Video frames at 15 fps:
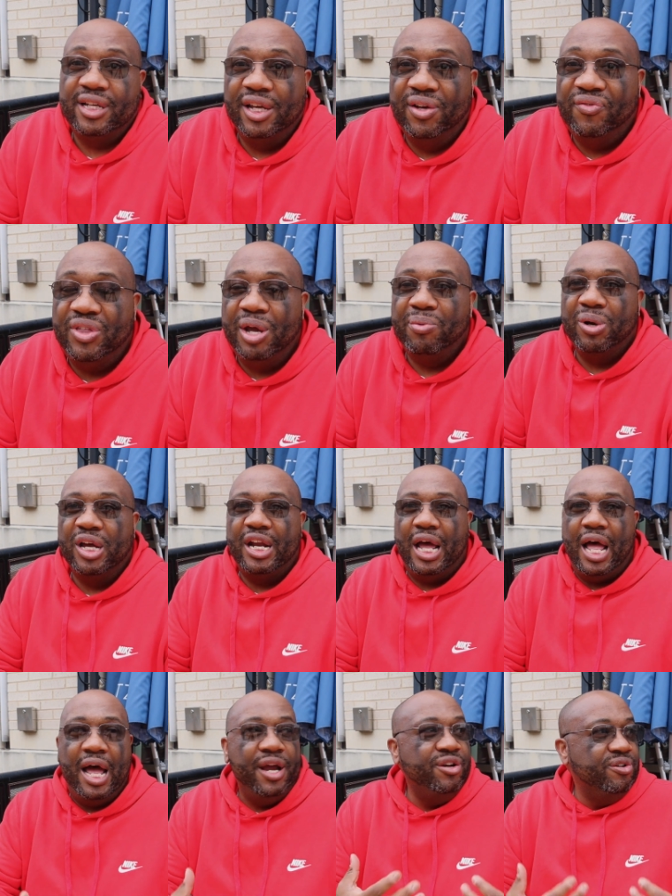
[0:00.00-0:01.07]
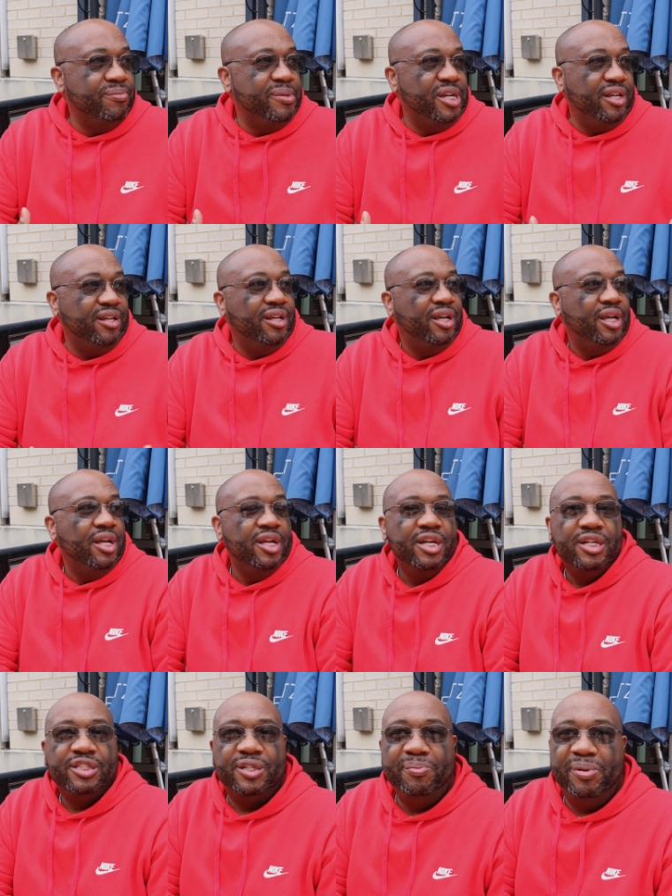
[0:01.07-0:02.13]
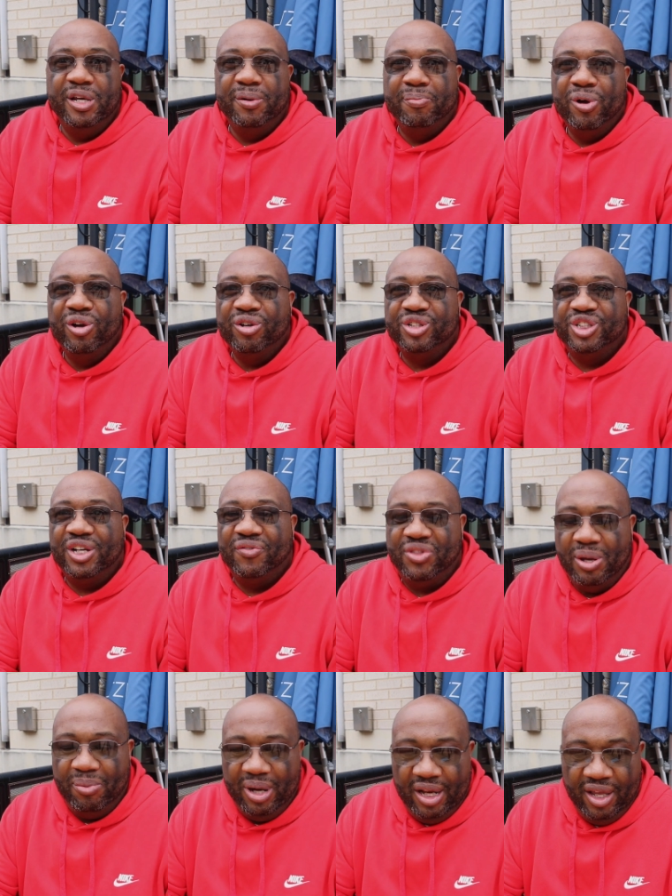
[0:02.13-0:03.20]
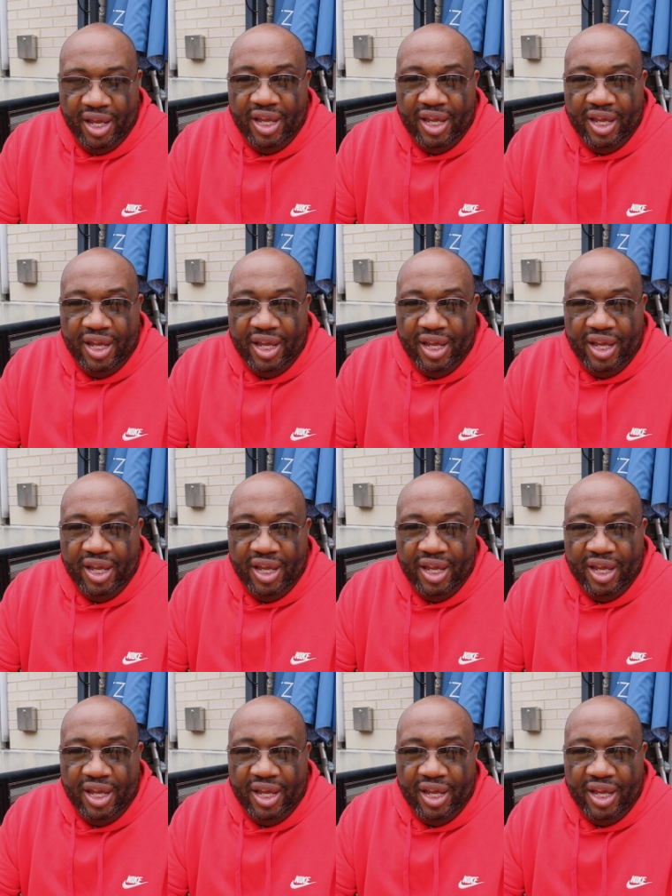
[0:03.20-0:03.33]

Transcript: Like if they were gonna hire me to be a burger chef, they would